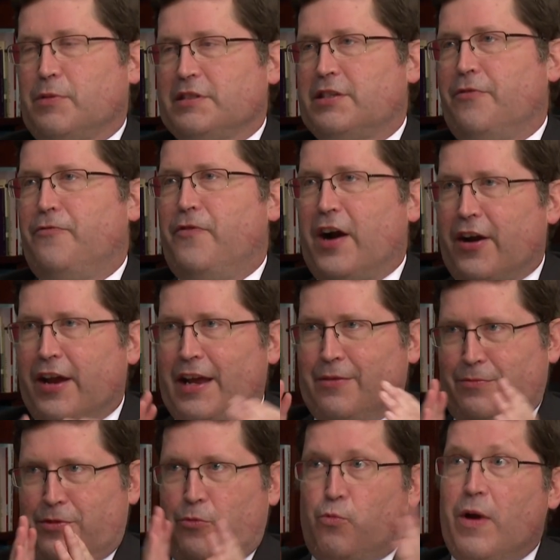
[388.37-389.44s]
What's the
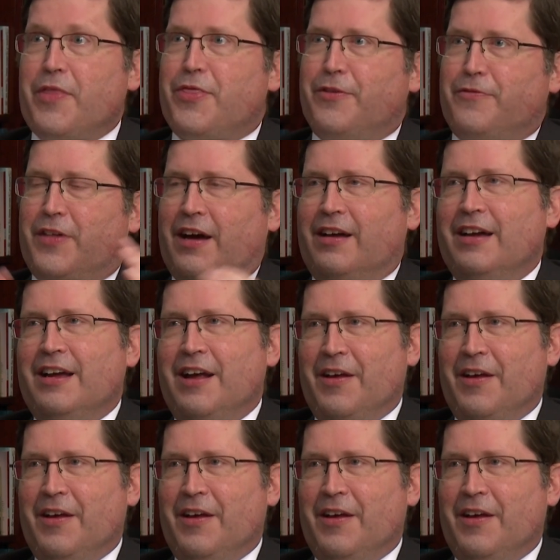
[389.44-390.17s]
width of the